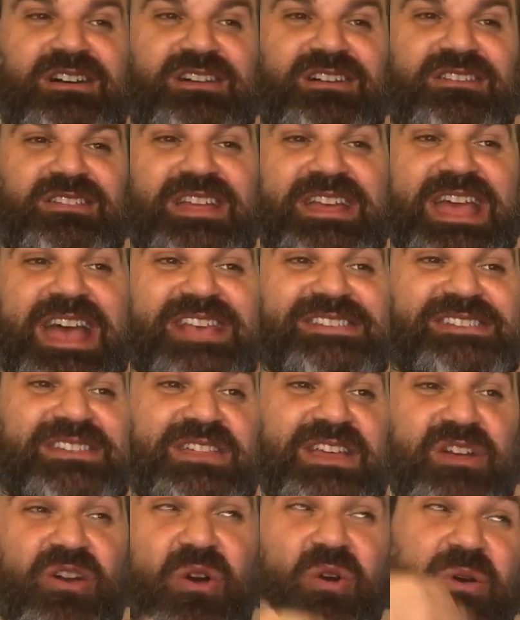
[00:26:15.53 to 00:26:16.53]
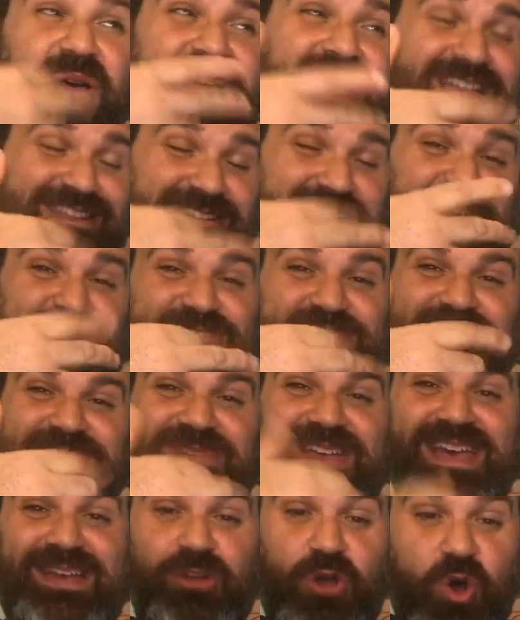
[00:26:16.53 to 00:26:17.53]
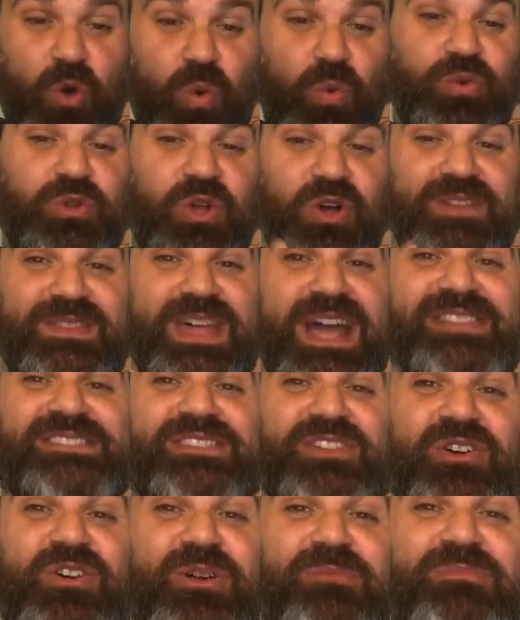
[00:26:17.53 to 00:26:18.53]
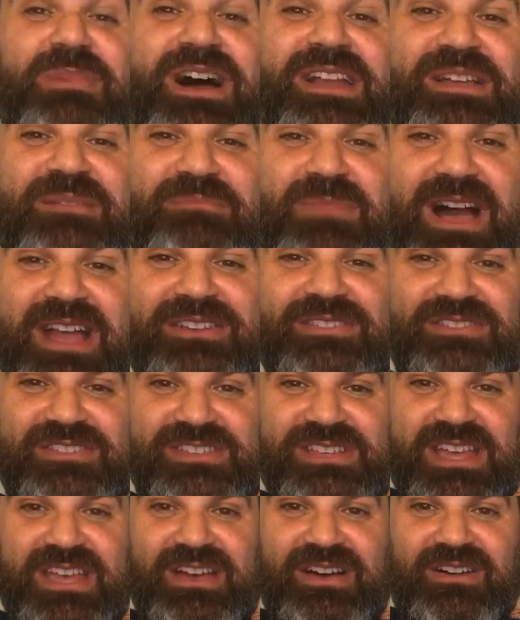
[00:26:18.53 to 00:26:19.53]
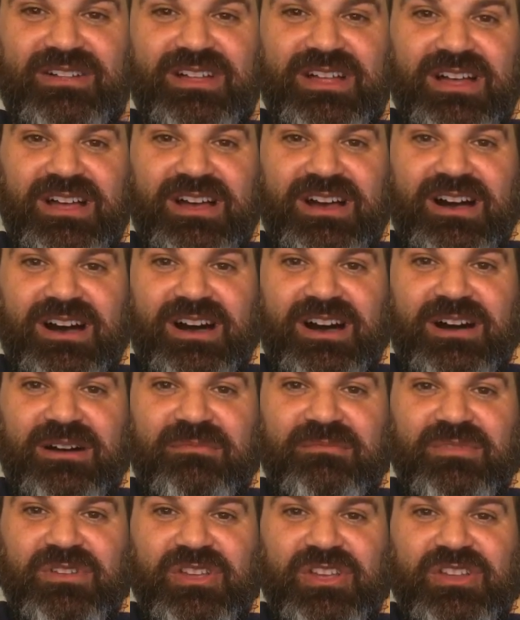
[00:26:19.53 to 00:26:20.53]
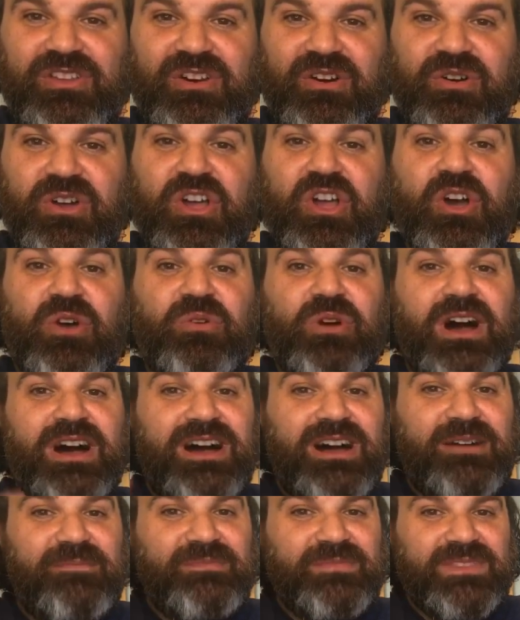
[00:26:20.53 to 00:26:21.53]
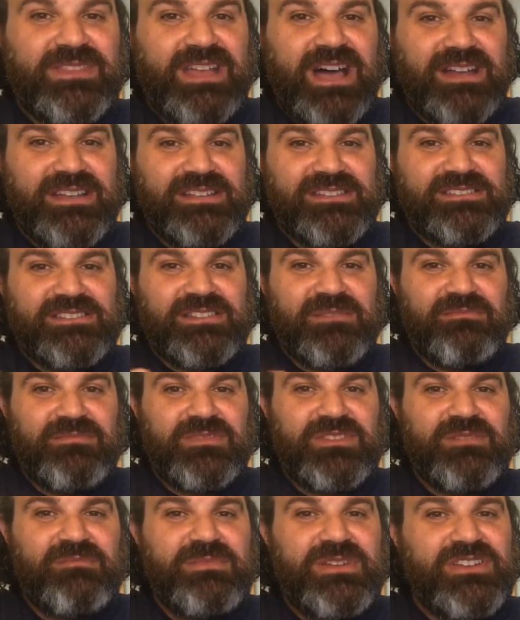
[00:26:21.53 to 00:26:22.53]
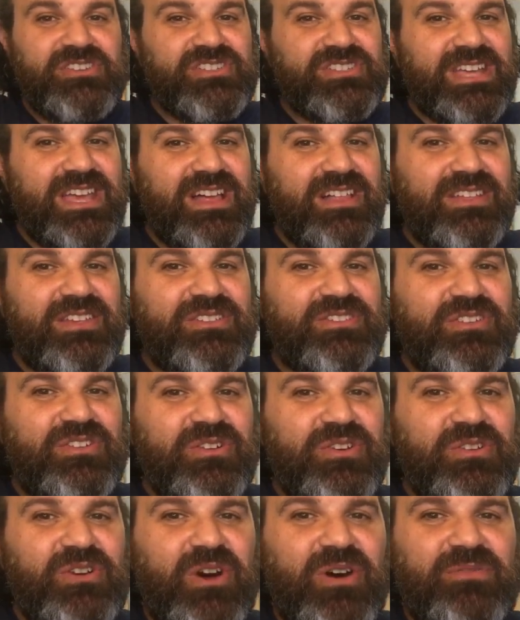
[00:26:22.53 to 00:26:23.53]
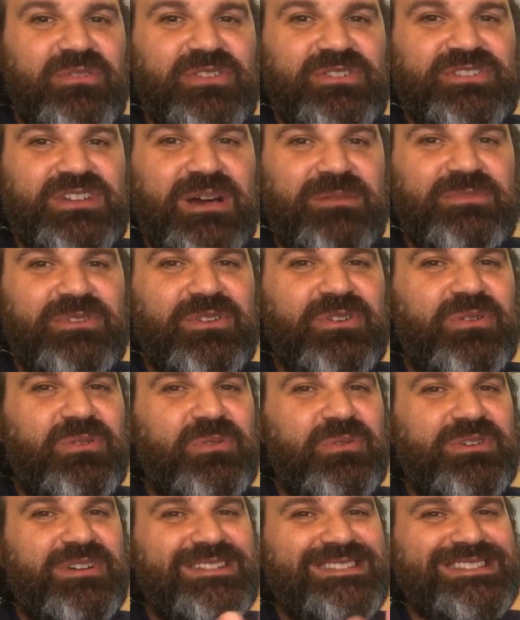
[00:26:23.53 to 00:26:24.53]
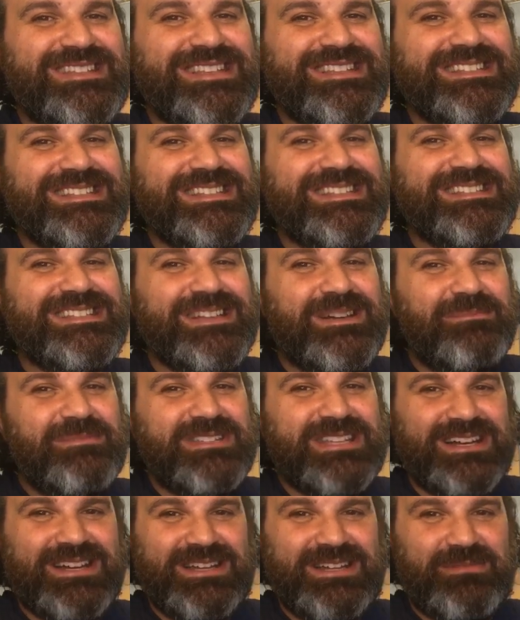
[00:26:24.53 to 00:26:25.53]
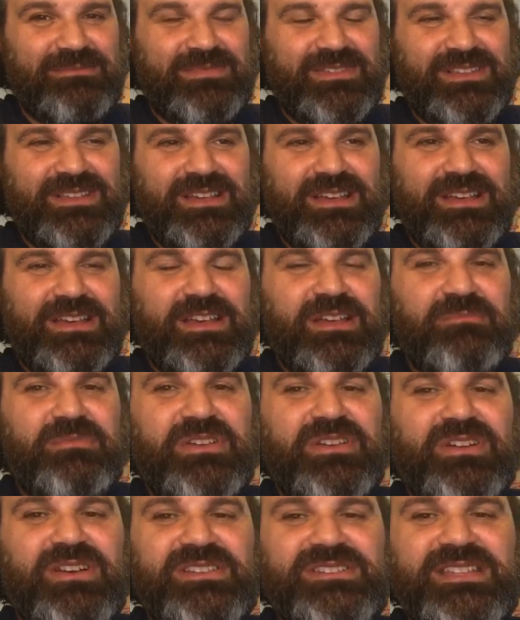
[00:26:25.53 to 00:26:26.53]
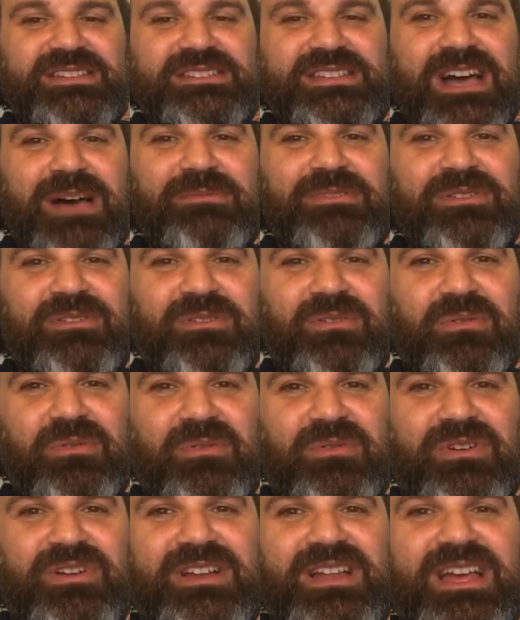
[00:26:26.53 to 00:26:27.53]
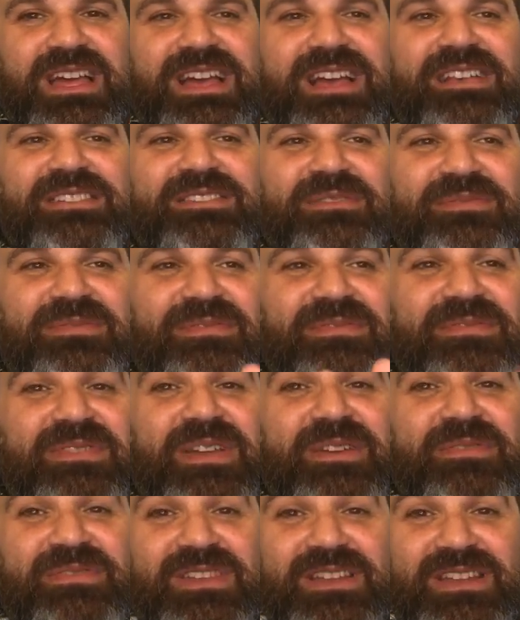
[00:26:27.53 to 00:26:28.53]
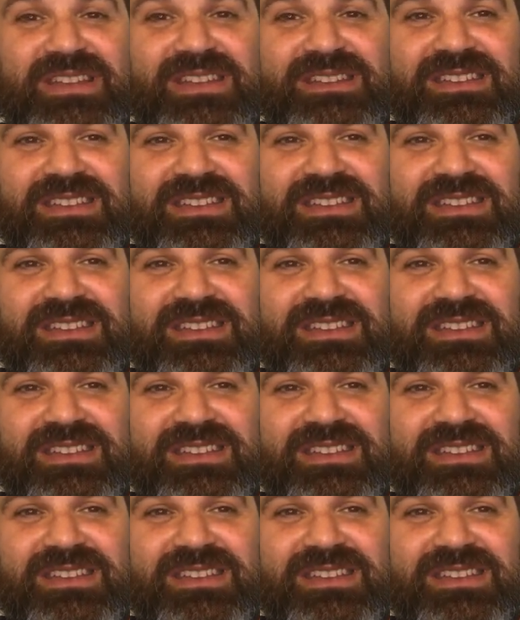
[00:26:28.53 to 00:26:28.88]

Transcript: like as in like, oh, I heard something in my head. Oh, look, that's the harmonic minor scale. Um, you know, uh, not this diminished scale is good over dominant chords sometimes because the dominant chord has a fifth in it.